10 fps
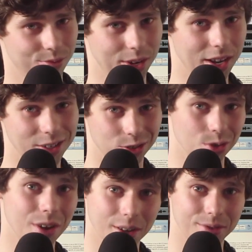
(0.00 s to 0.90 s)
when I
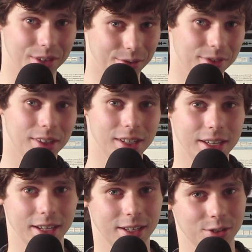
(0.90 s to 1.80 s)
do, I'll
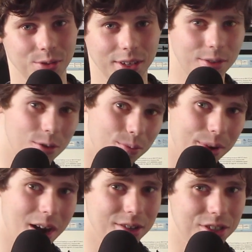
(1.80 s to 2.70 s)
definitely uh, do a little
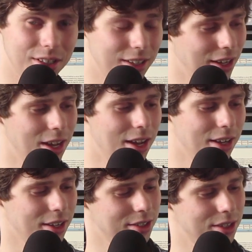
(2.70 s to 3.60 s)
comparison
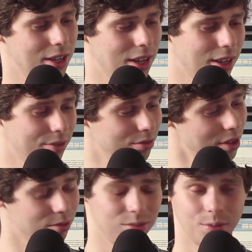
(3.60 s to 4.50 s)
because uh,
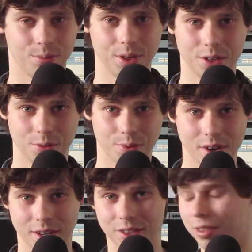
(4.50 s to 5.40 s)
I'm pretty
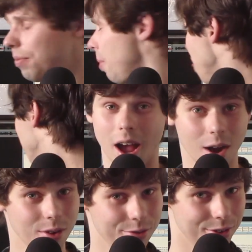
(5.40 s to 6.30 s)
surprised.
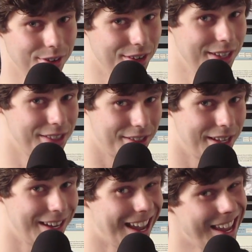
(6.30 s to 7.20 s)
However, this
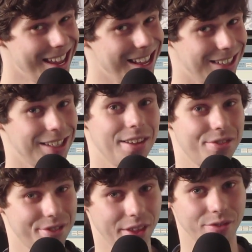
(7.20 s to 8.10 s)
thing is a
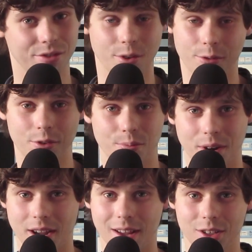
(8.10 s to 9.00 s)
tenth of the
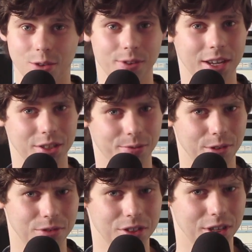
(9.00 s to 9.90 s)
price of an
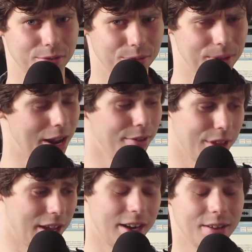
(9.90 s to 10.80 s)

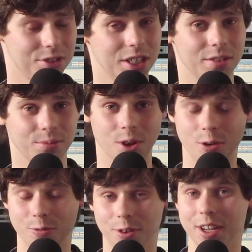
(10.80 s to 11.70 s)
SM57, and I've seen them
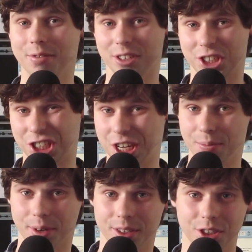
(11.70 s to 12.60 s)
go for even
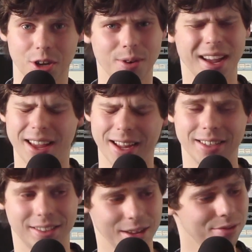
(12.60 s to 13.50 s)
cheaper. So
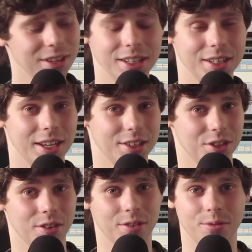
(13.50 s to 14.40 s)
it's definitely uh,
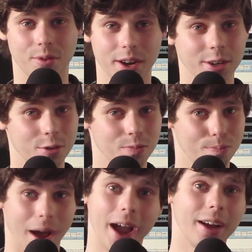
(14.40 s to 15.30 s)
some, quite a
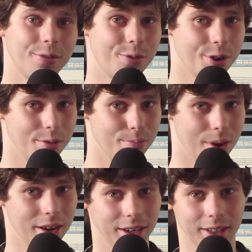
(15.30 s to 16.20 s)
good bang for your
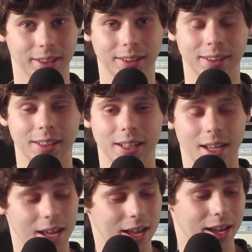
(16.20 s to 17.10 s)
buck.
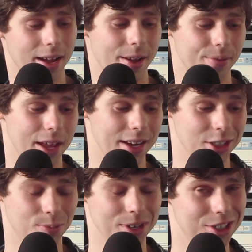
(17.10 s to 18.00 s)
Um, and
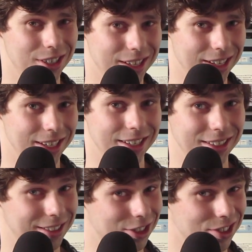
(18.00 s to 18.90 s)
especially
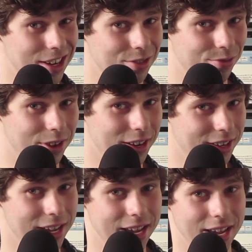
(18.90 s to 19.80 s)
try to
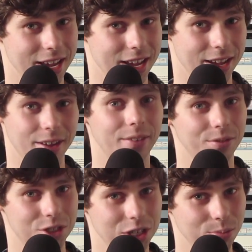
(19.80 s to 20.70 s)
find a uh,
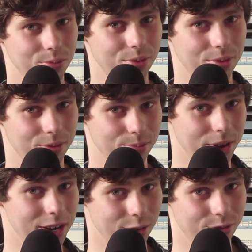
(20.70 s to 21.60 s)
cheap
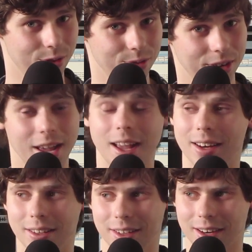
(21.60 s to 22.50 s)
microphone
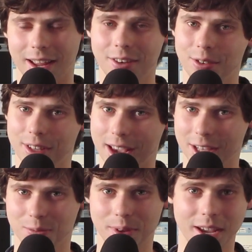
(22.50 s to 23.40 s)
that can handle the
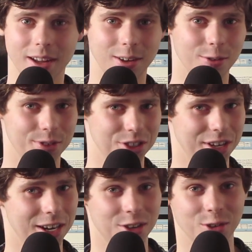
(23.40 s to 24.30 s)
SPL of a
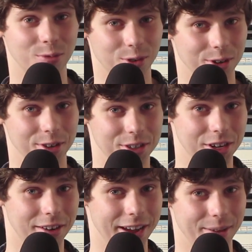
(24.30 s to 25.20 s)
snare drum or a
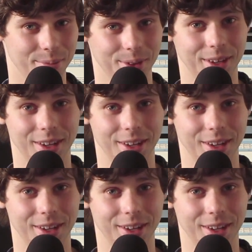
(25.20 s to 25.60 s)
guitar amp,